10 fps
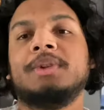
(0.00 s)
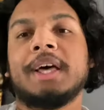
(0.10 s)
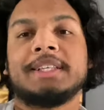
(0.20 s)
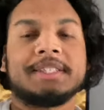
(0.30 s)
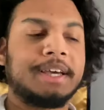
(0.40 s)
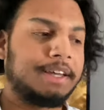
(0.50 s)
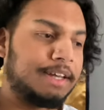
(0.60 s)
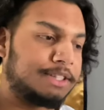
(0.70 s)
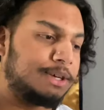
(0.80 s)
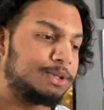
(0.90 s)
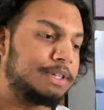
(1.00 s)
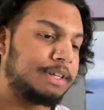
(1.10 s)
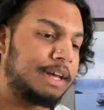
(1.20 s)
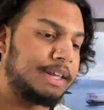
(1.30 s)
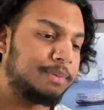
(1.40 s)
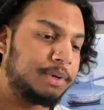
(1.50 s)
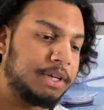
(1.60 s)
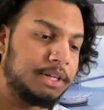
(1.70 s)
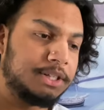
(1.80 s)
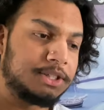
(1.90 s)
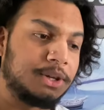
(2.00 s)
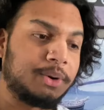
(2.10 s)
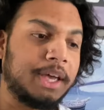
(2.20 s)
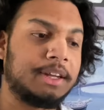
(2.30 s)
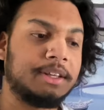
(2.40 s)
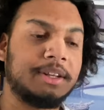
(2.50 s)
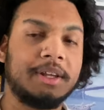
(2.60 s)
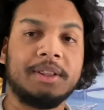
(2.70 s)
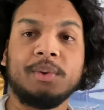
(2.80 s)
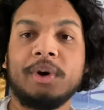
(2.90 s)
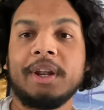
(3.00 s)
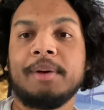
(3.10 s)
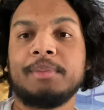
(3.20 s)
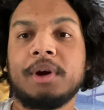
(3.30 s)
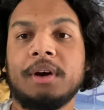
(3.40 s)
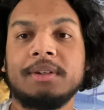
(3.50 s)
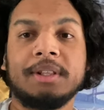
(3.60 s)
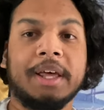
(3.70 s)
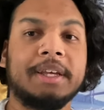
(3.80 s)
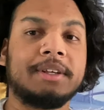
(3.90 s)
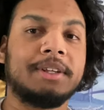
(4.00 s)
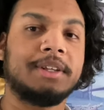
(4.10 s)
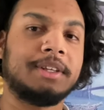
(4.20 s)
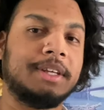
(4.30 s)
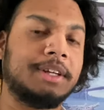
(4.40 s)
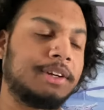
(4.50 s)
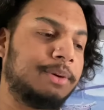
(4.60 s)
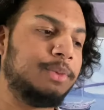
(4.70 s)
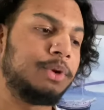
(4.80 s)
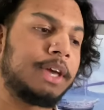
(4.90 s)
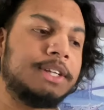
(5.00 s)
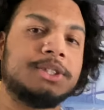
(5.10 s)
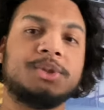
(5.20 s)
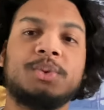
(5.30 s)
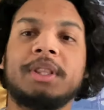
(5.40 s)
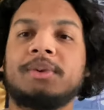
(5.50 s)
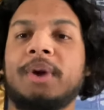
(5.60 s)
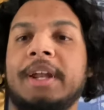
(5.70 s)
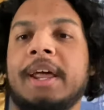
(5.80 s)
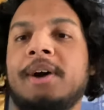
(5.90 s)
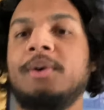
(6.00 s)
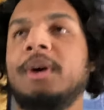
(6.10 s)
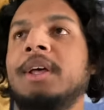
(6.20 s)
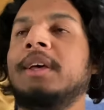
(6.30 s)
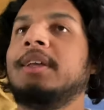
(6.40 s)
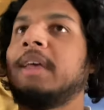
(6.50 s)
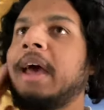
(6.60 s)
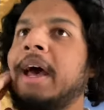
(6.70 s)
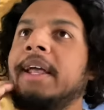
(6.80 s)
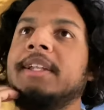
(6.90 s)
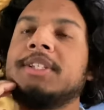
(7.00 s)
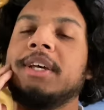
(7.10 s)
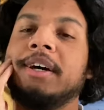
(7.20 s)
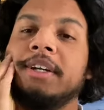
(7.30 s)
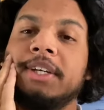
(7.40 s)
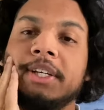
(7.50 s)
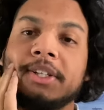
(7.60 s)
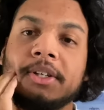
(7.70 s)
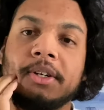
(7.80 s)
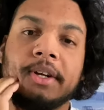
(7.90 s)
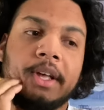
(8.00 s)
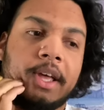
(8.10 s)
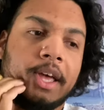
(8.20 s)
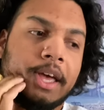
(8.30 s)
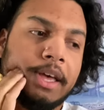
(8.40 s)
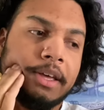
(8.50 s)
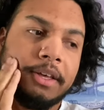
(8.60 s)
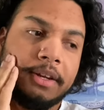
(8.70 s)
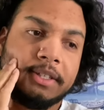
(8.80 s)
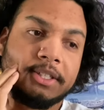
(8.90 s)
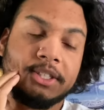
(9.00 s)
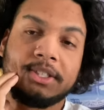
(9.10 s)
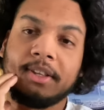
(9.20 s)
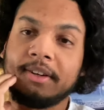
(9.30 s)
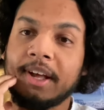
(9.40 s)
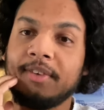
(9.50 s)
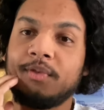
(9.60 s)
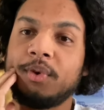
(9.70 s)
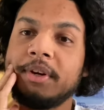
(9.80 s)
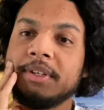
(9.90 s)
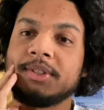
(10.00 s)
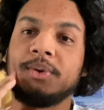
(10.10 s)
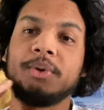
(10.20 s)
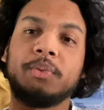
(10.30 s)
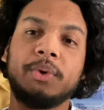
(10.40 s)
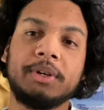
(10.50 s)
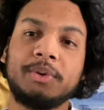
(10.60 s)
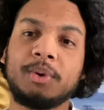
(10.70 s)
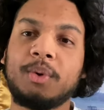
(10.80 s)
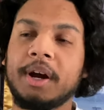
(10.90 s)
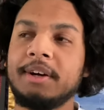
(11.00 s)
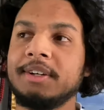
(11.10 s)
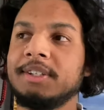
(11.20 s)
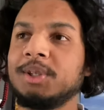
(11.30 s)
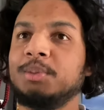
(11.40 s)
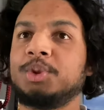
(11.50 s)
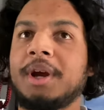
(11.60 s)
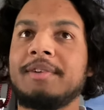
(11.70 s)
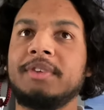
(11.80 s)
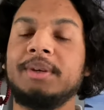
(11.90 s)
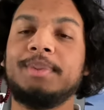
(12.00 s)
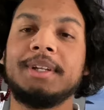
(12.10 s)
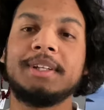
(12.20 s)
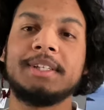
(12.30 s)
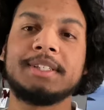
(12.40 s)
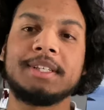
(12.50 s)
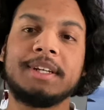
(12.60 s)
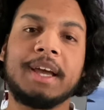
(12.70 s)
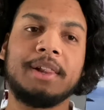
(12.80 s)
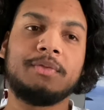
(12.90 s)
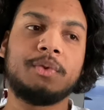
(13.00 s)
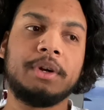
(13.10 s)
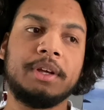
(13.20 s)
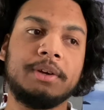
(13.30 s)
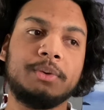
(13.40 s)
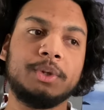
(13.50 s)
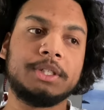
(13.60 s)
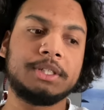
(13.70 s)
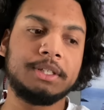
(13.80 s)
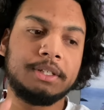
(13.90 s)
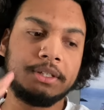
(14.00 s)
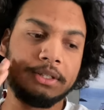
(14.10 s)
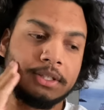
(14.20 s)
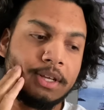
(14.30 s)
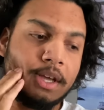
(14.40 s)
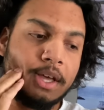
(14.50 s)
Last night, as I was looking at Lamborghinis, located the one I'm like in communications with right now at a dealer, and it's in Southern California, so it would require some traveling, but it is in California, which is